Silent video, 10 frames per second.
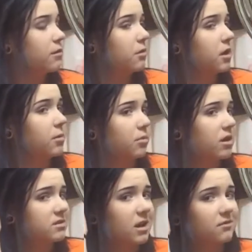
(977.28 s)
other makeup
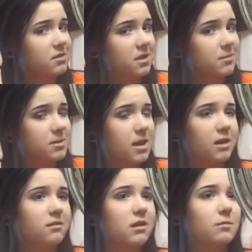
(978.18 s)
brands have the same
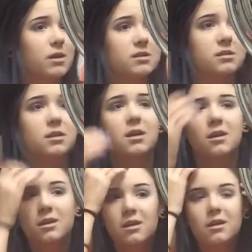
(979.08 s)
exact thing basically.